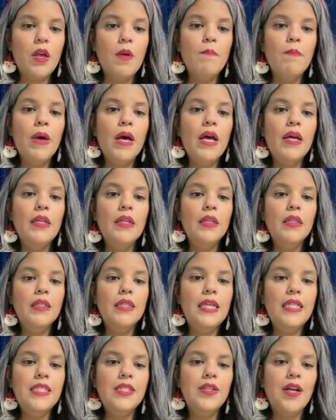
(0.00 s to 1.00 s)
But
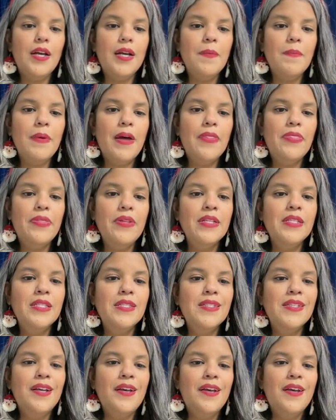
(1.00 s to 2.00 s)
let's talk about this